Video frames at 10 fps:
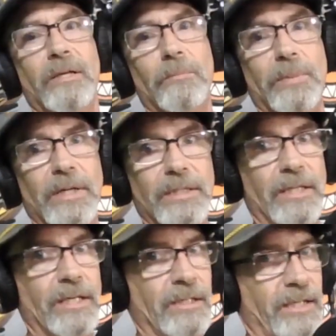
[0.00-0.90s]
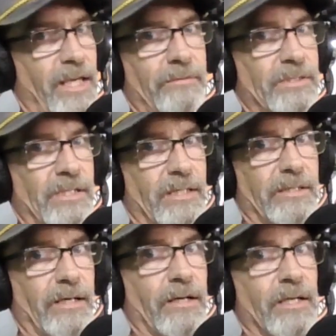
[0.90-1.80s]
but the concave is not
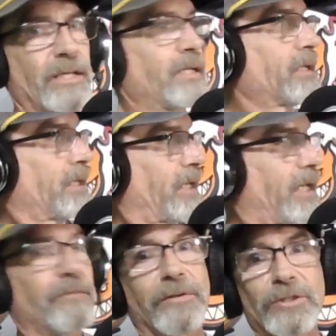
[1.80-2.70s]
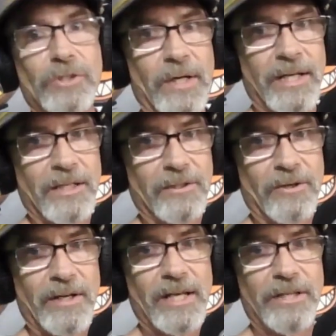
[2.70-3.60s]
there. If you're trying to
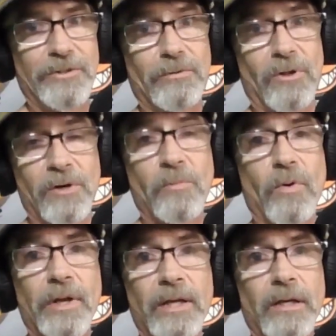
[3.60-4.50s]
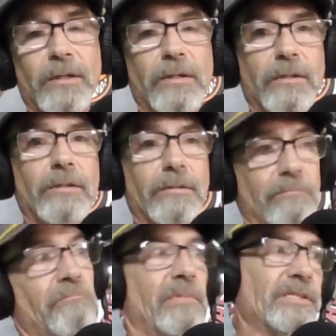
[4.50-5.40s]
learn how to do longboarding,
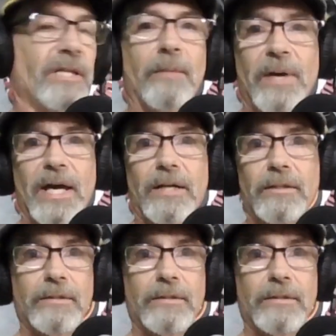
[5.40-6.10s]
it's not bad.